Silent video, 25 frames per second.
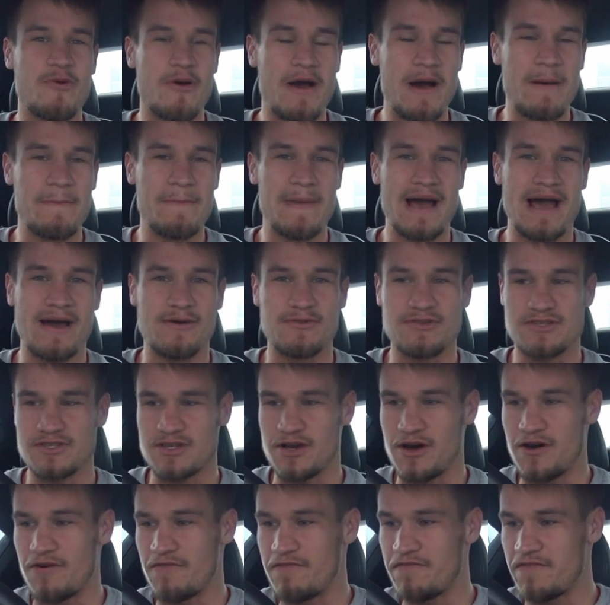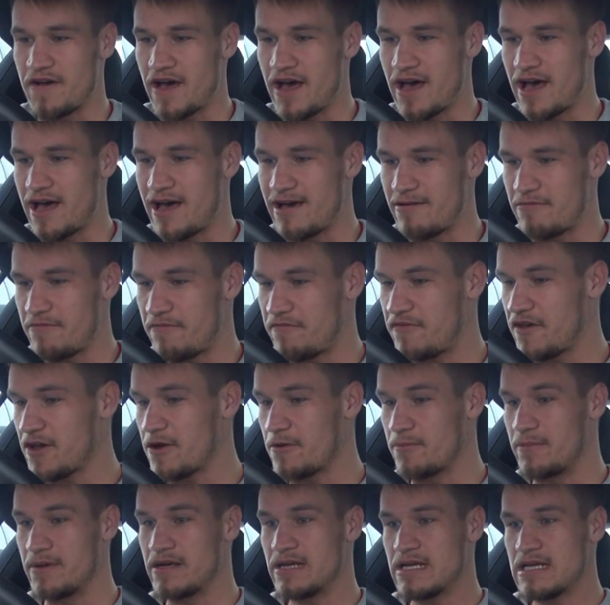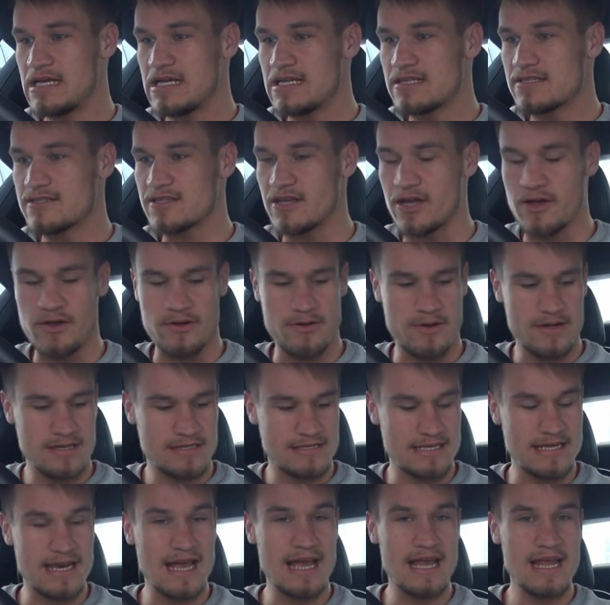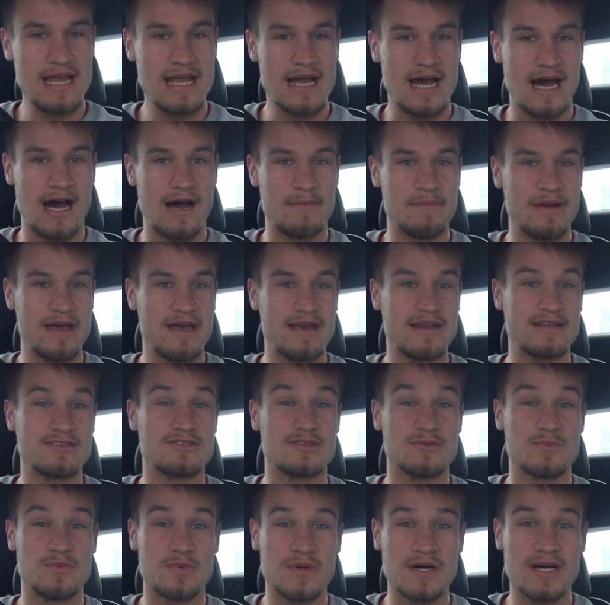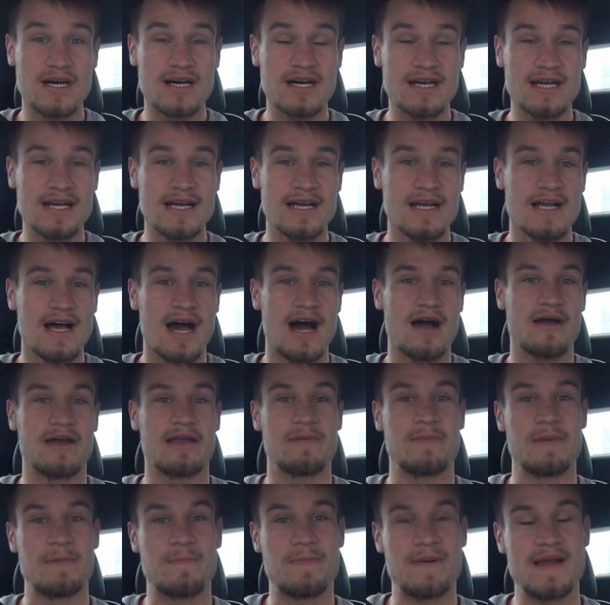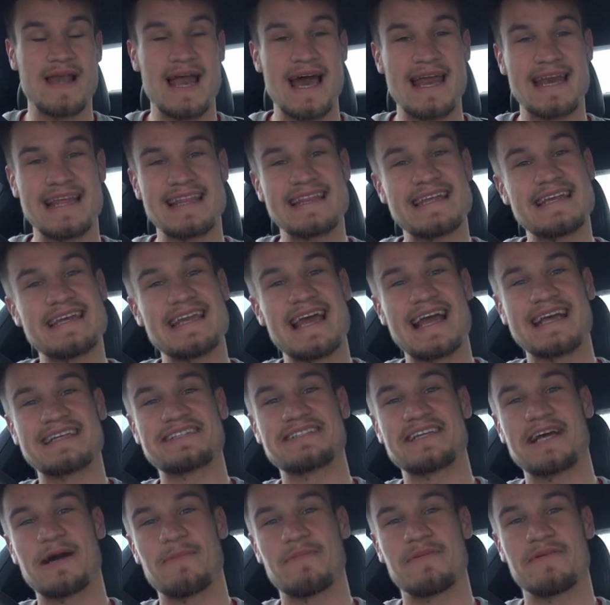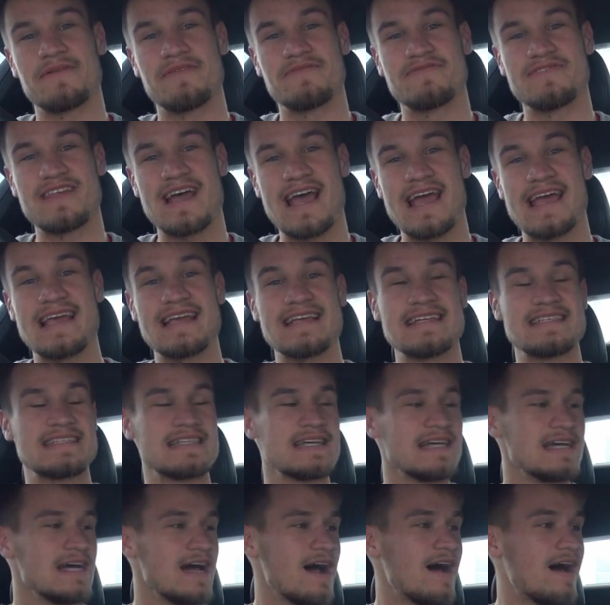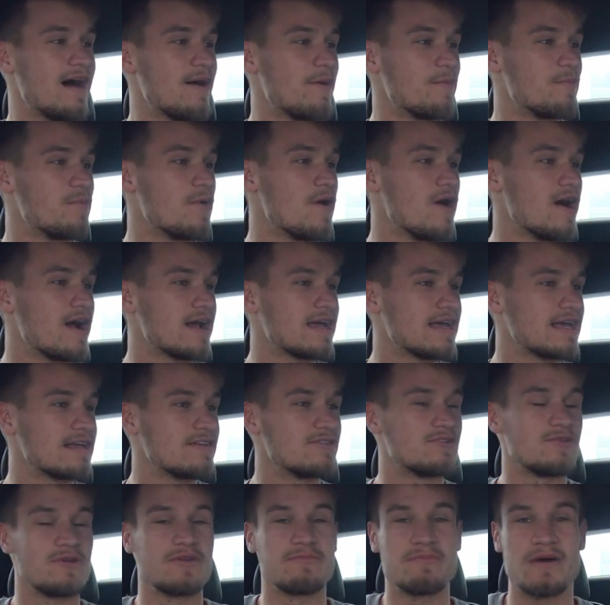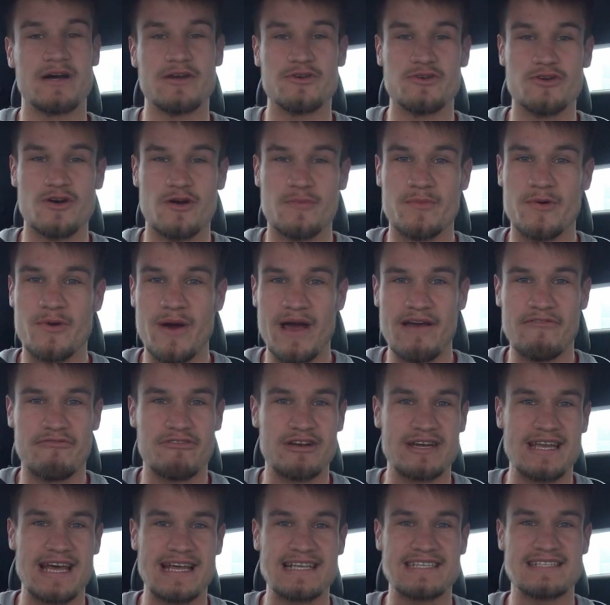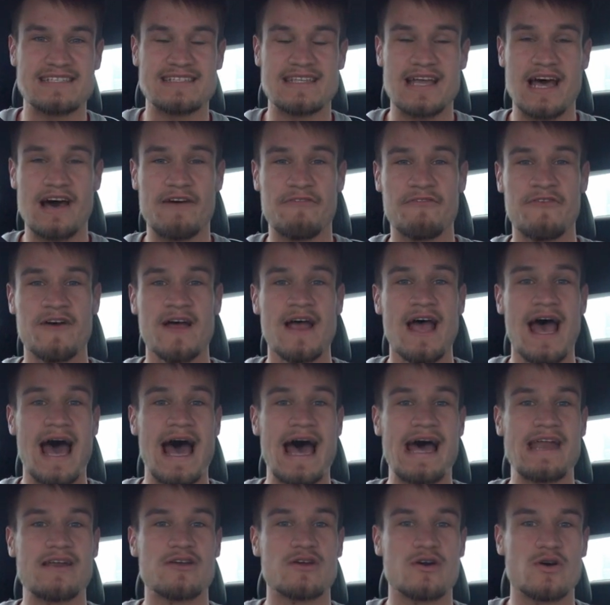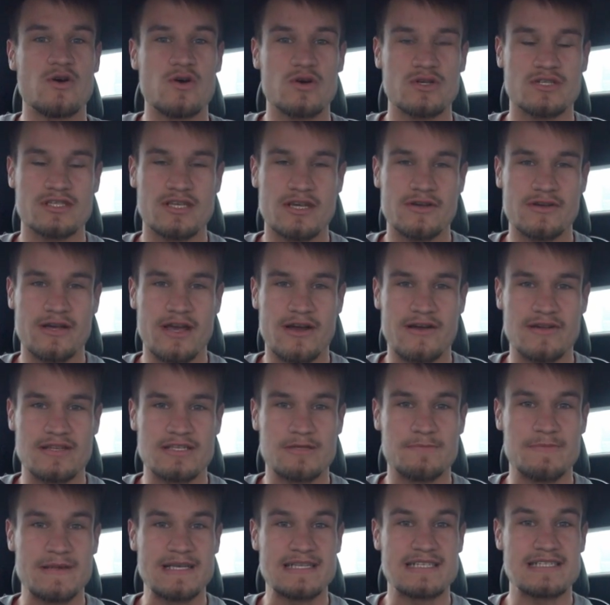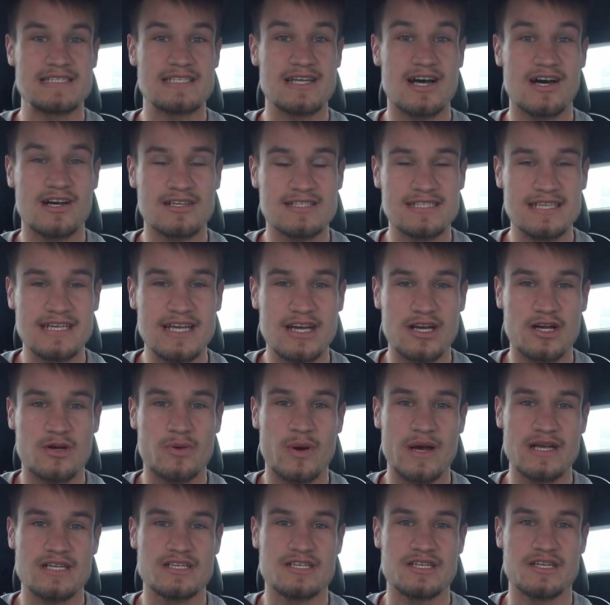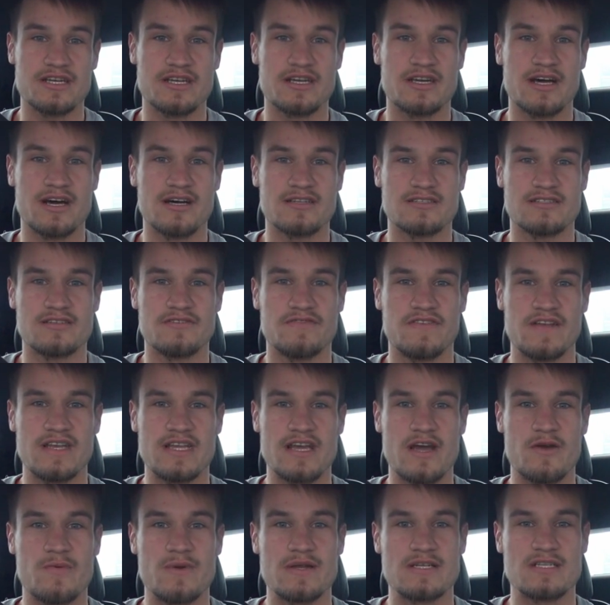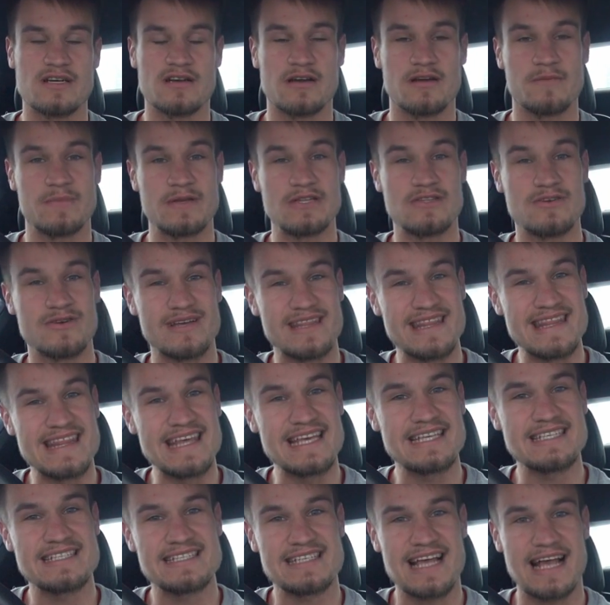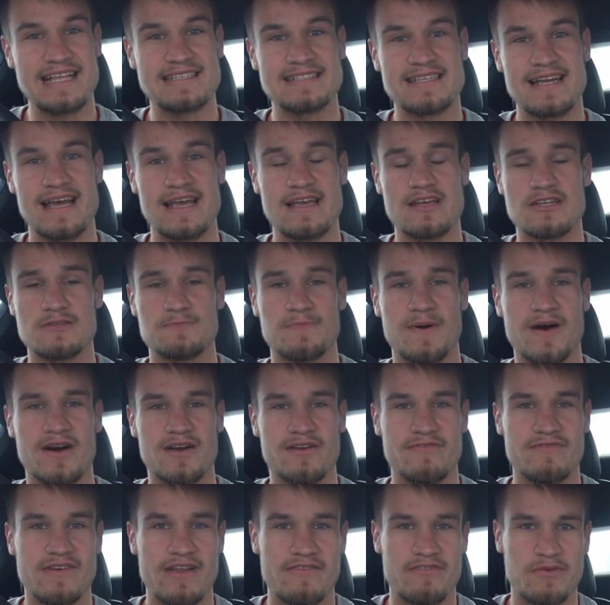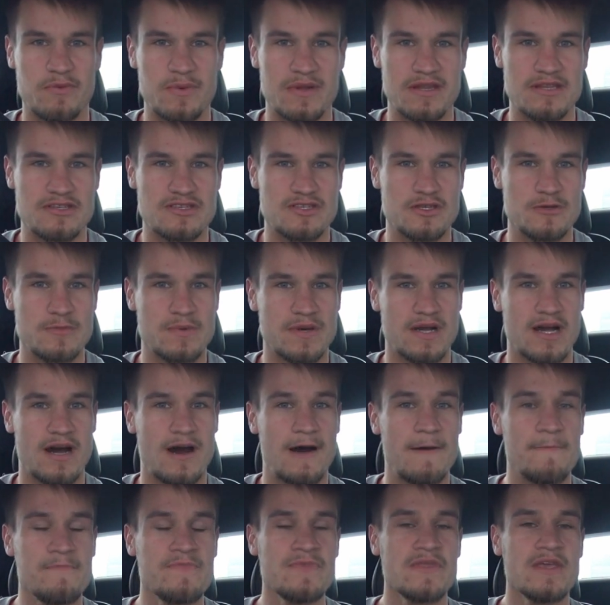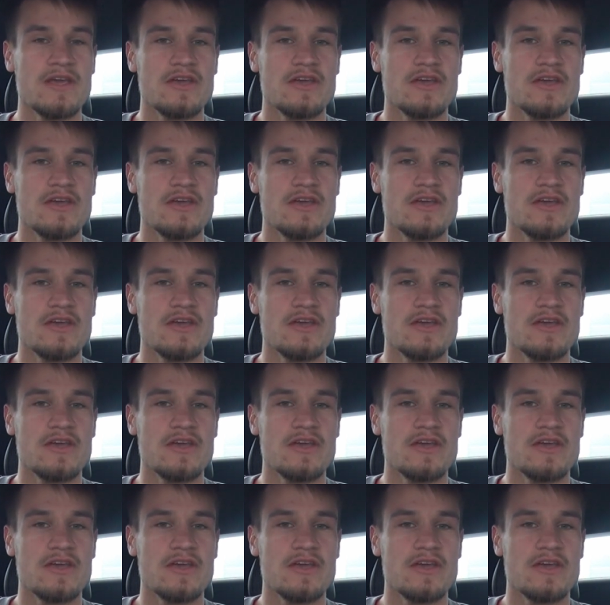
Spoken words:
amount of film. So today I'm heading to work. I'm going to be planning the next couple of days, working, doing my normal everyday stuff, and also going to be starting a question and answer video, which I'm going to be doing this Saturday as part of Living with a Supercar.